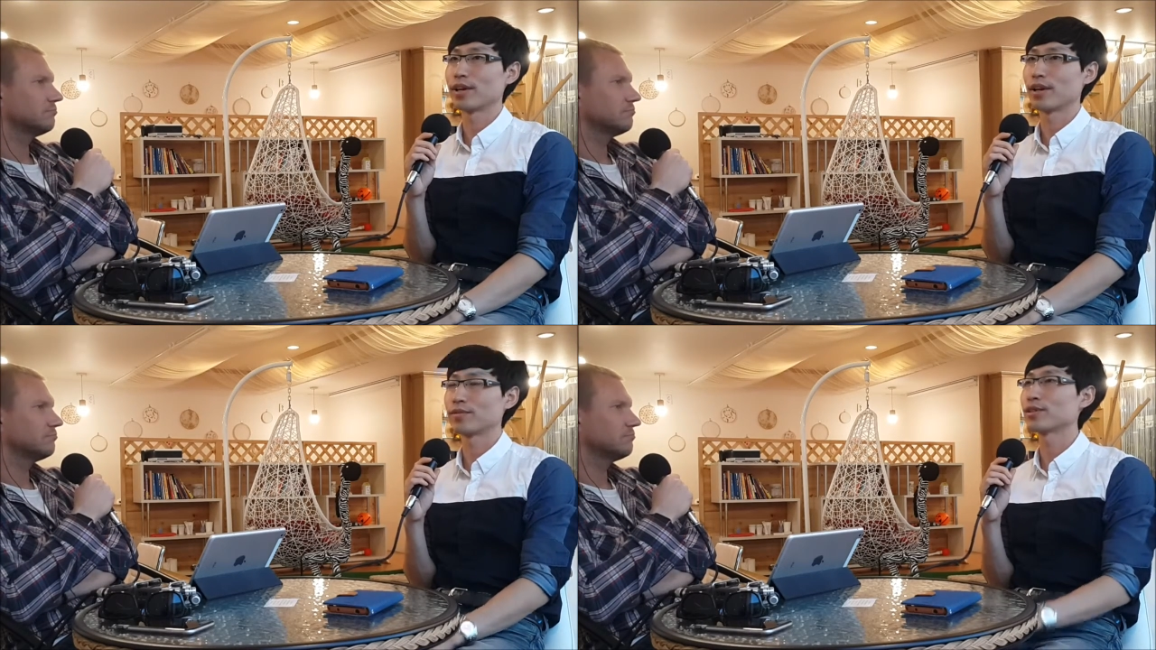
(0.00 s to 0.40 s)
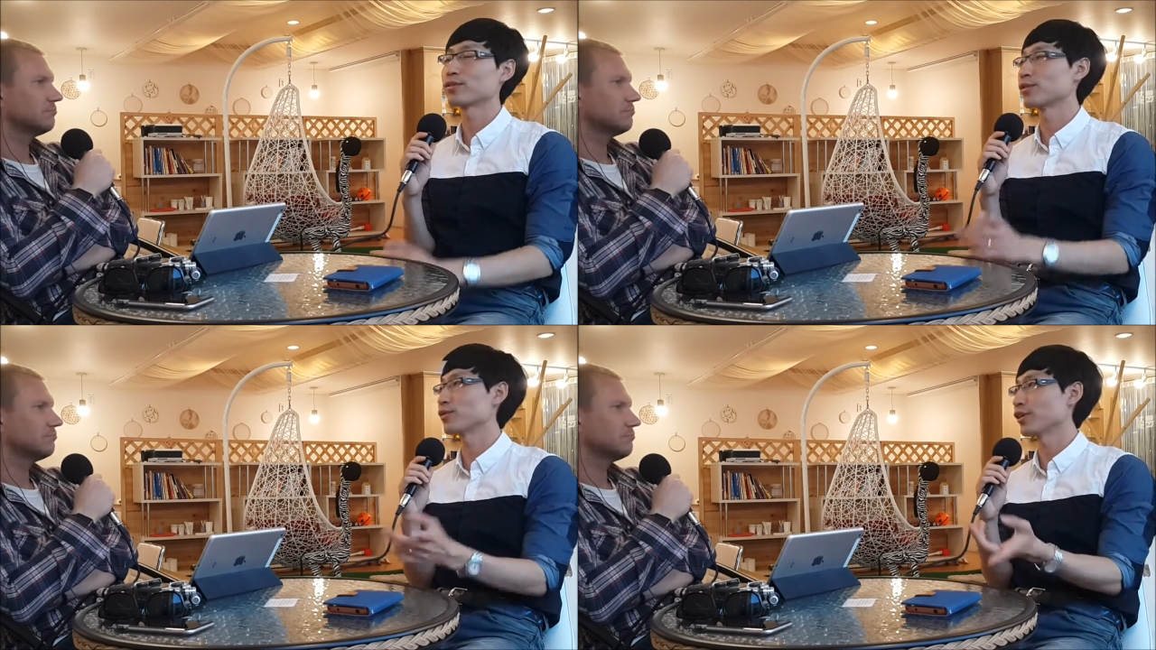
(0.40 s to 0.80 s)
Speaker 1: at
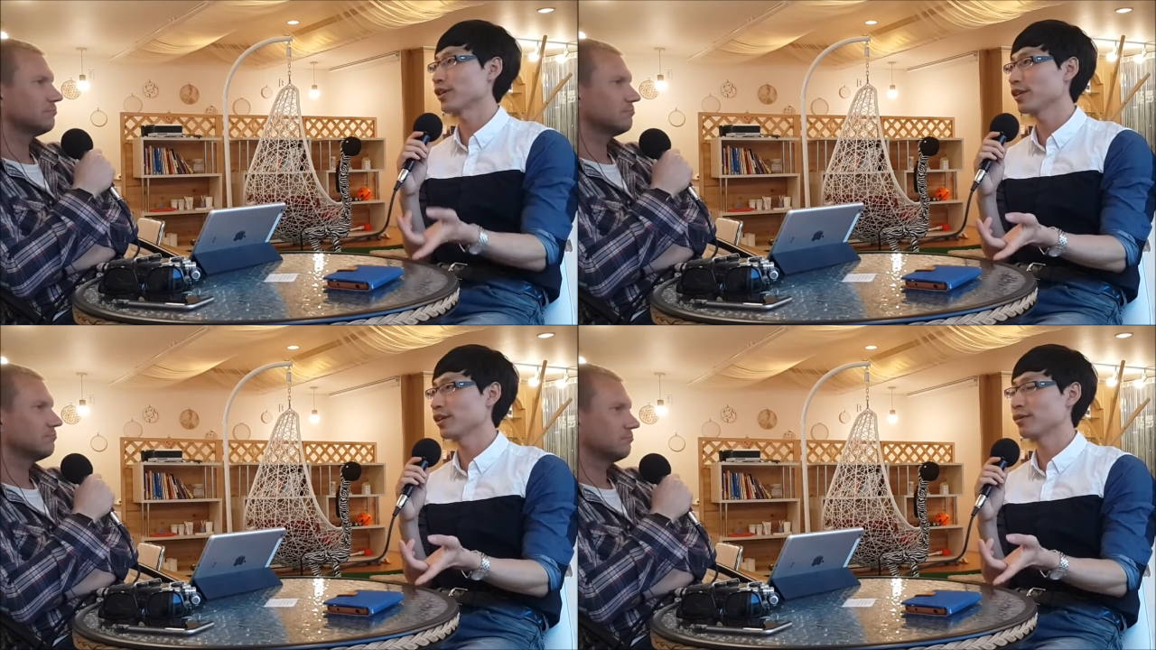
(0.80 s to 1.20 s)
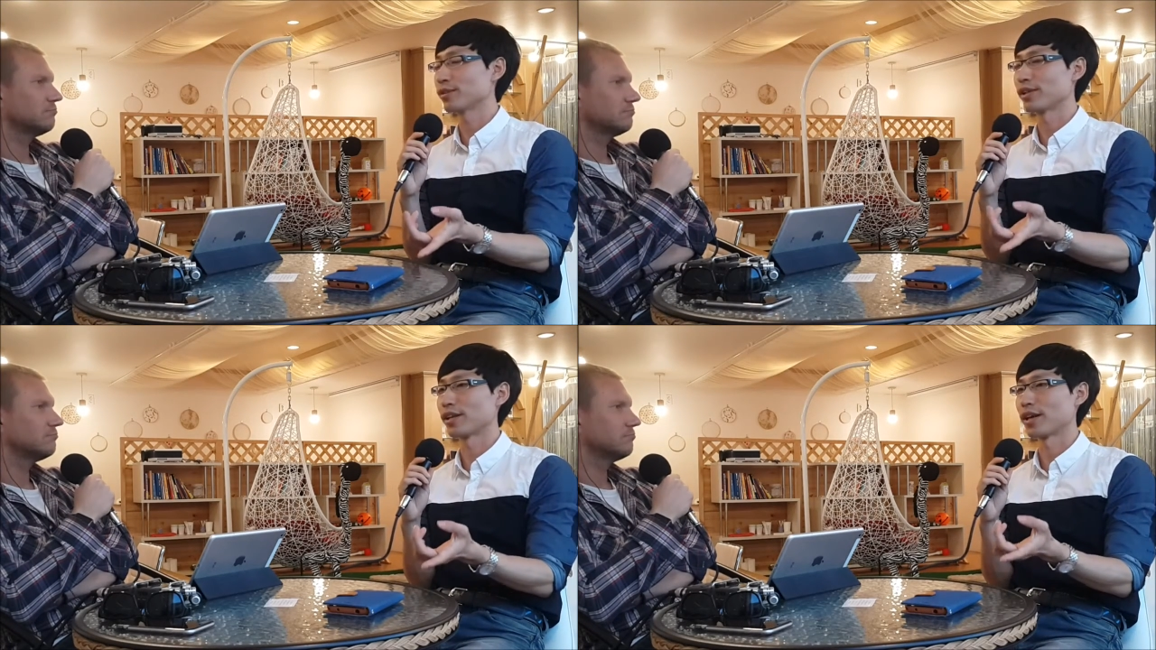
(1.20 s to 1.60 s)
first for free,
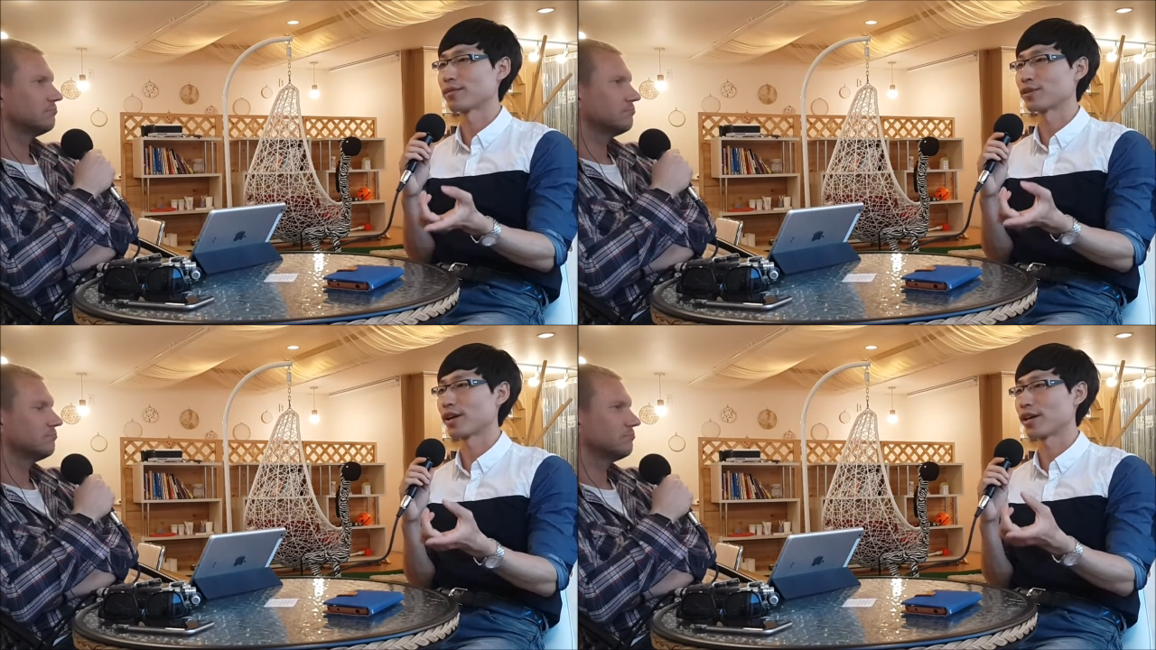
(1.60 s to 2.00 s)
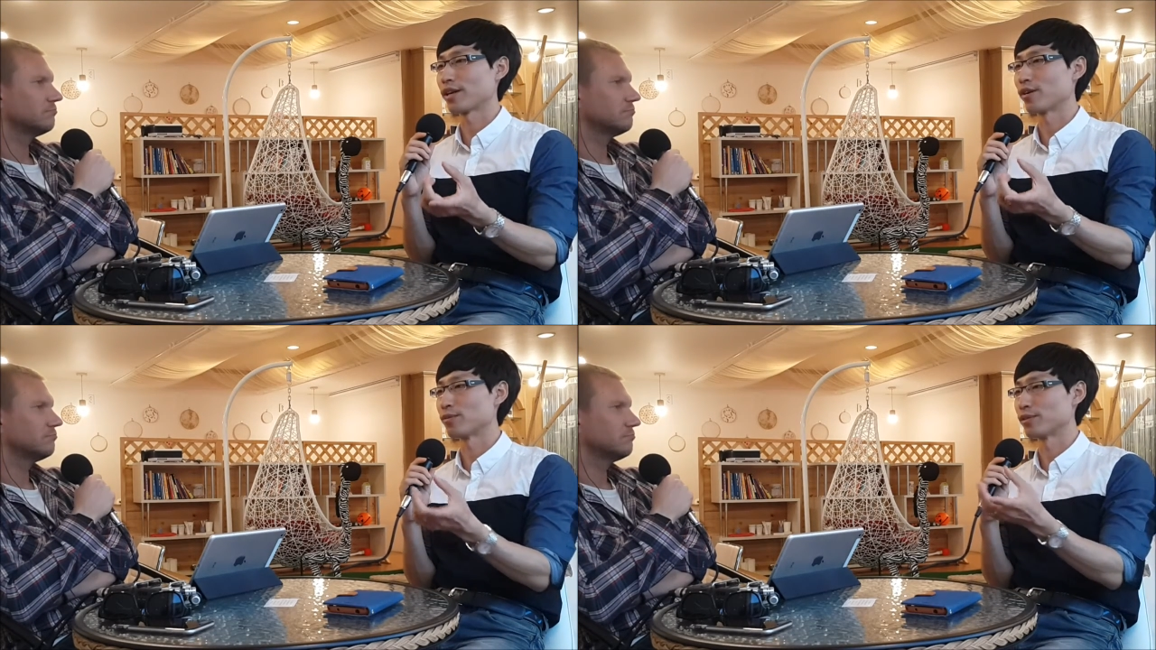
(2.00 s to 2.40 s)
but then after
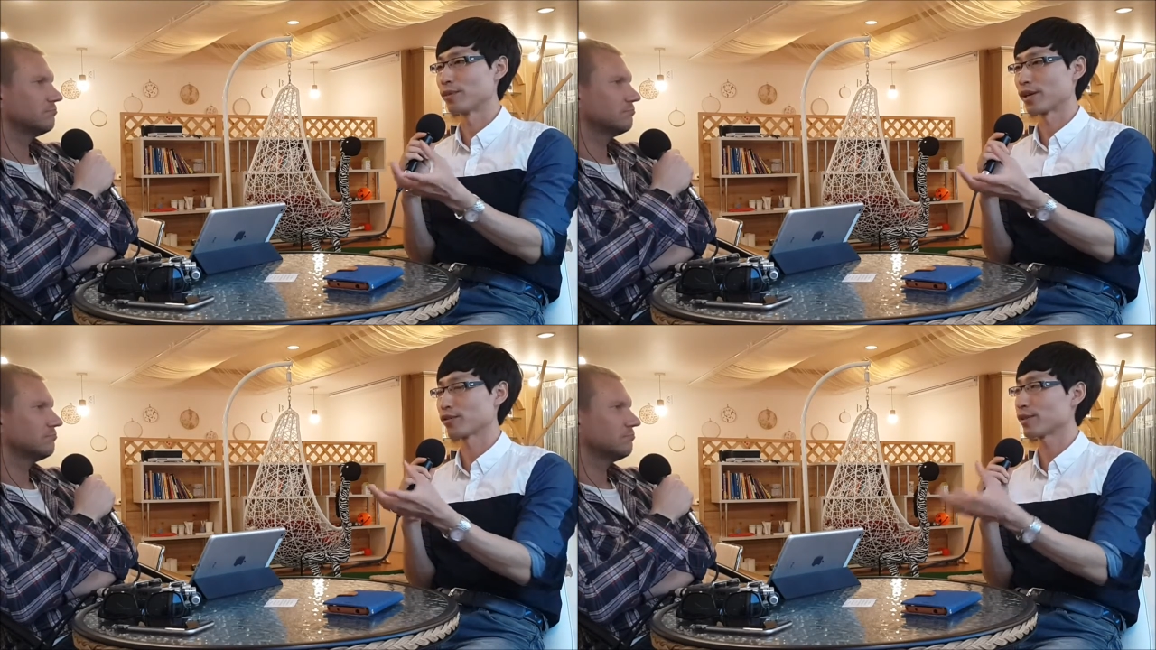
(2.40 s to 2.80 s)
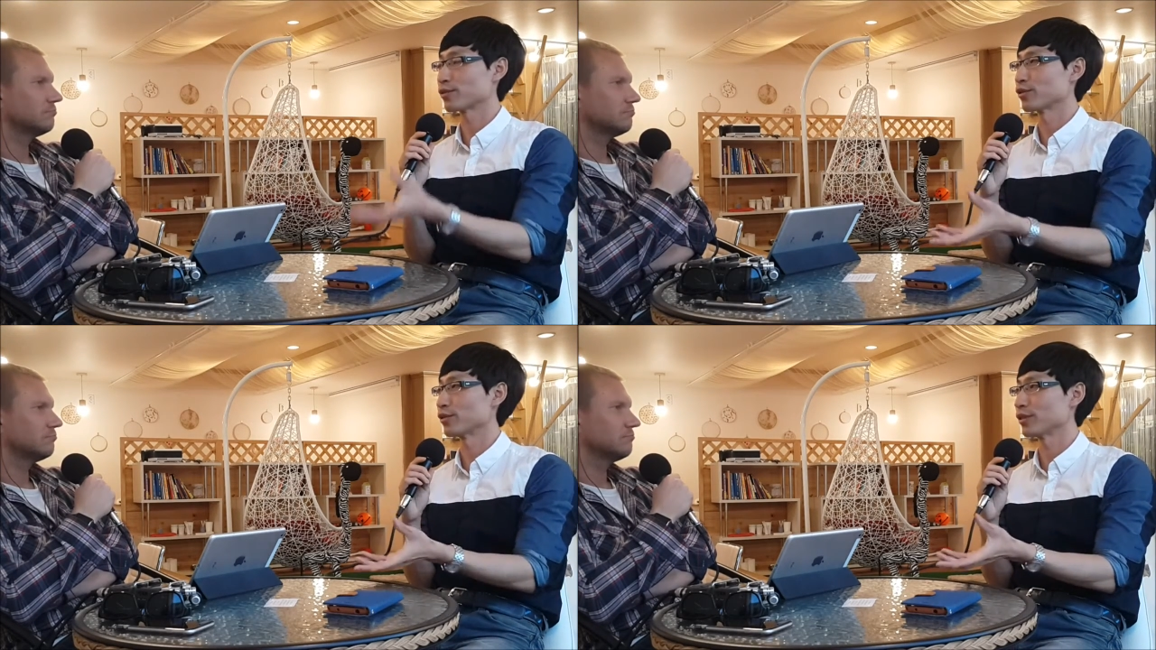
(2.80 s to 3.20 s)
I opened my cram
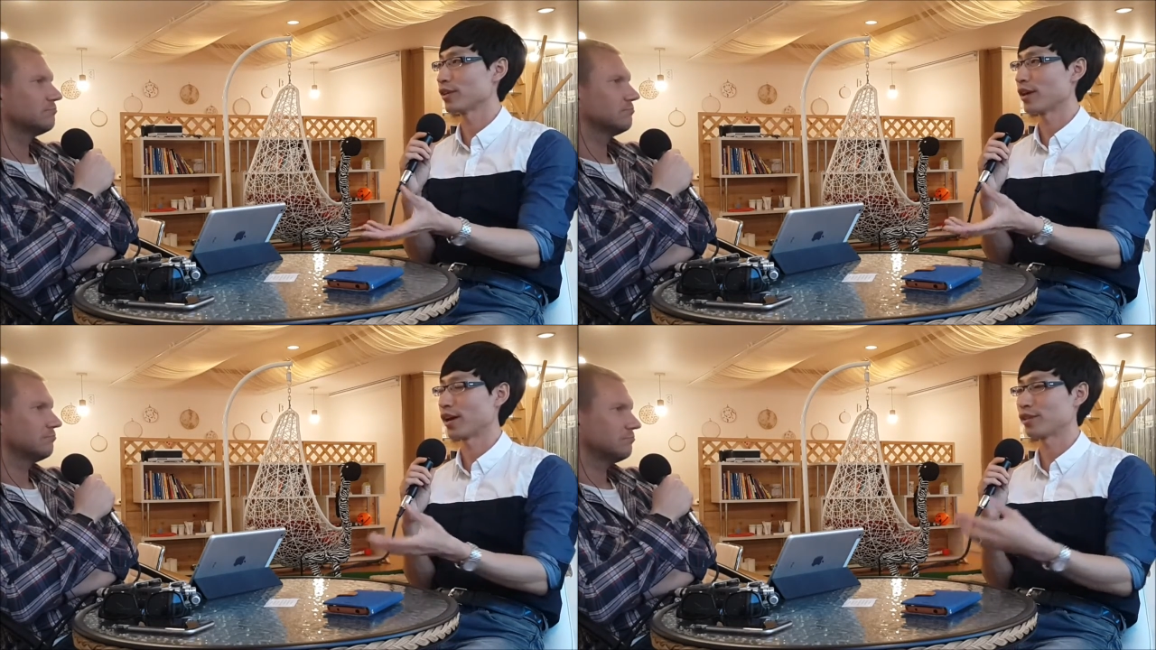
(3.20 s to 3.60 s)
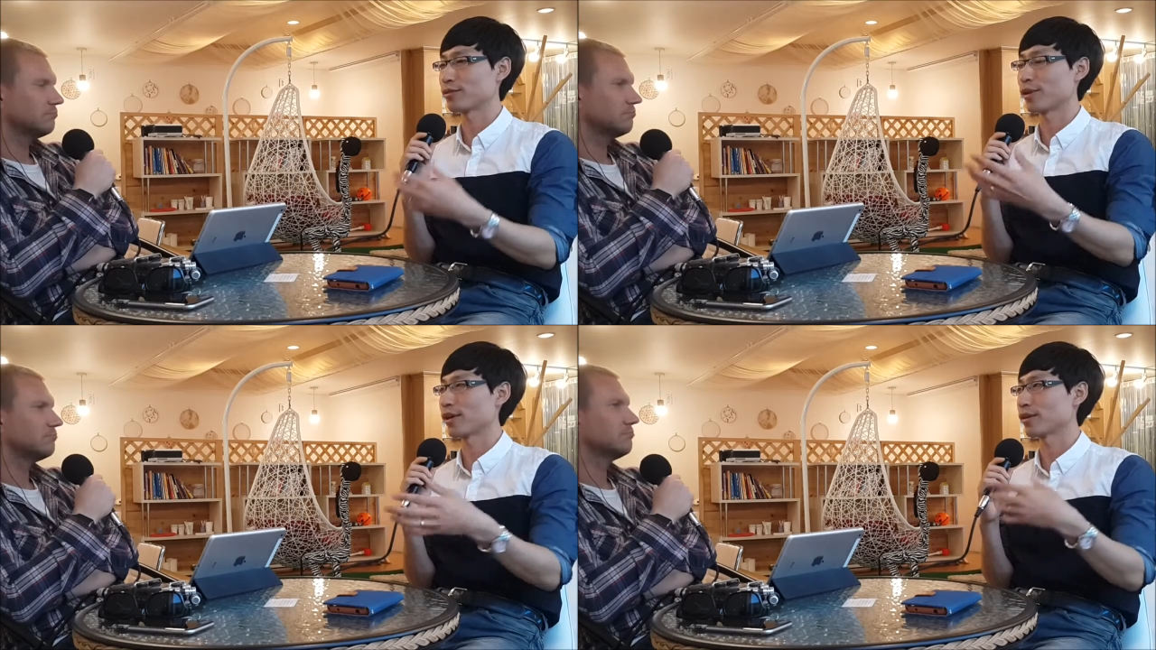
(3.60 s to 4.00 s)
school, I had
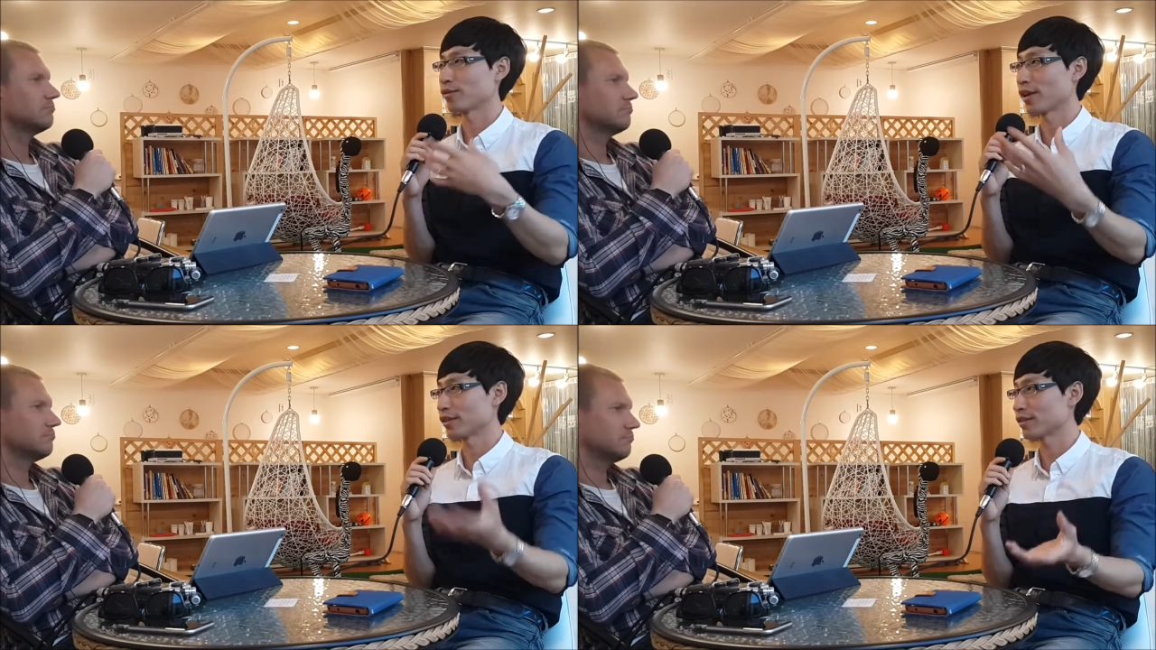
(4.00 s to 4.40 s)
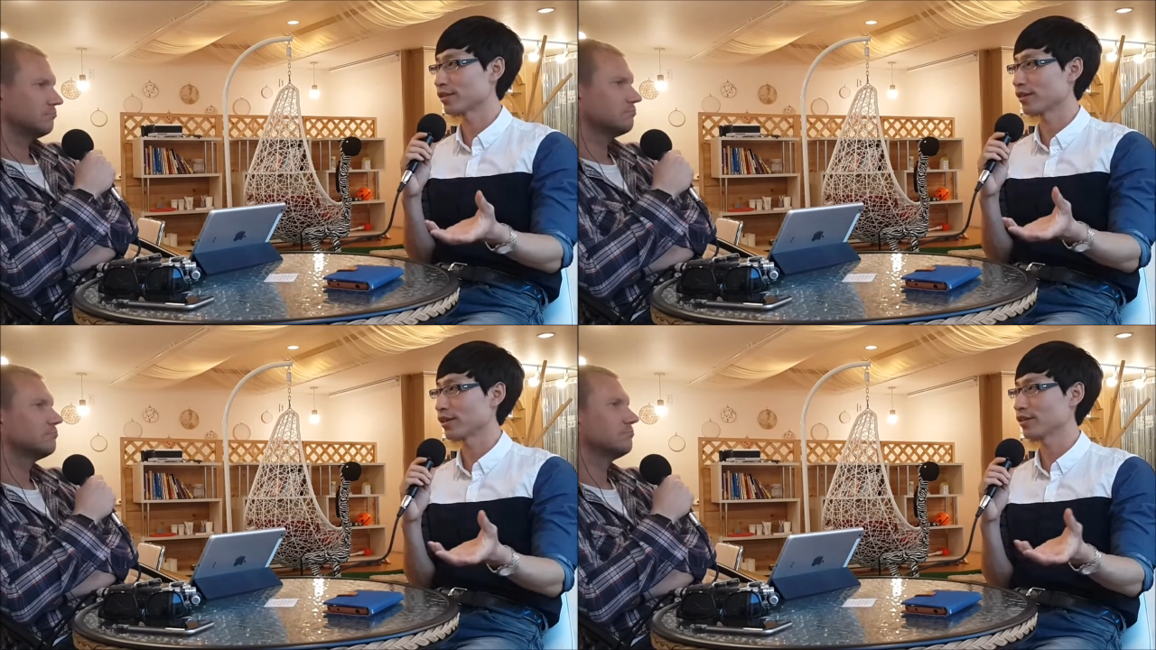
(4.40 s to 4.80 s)
to pay rent,
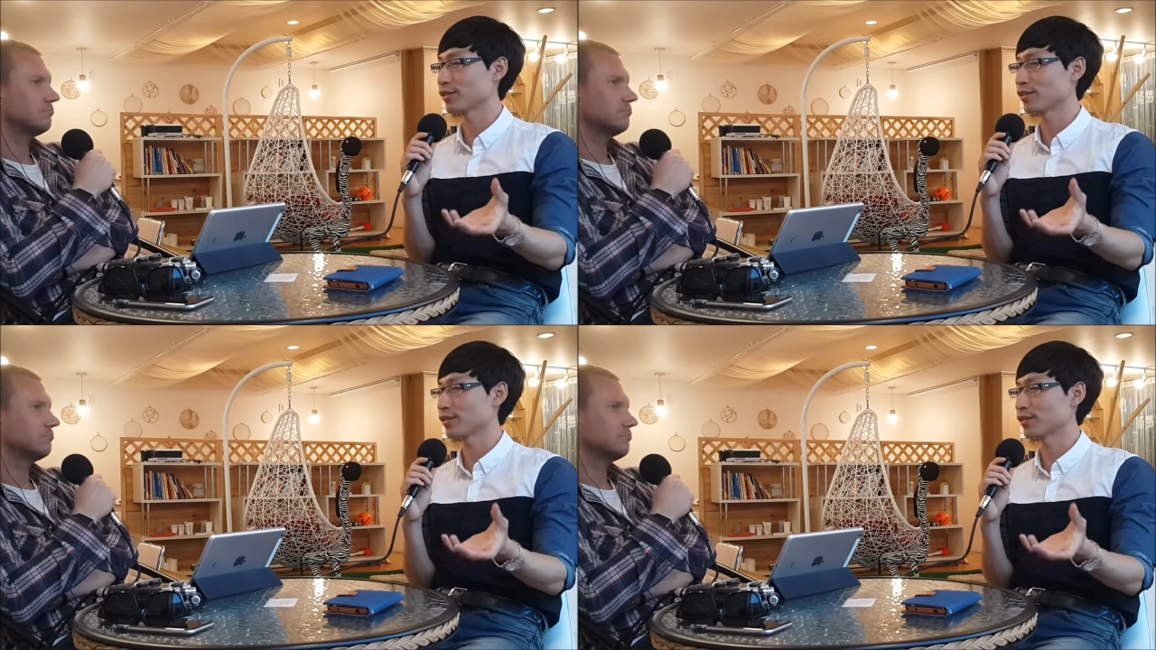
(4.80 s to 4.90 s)
right?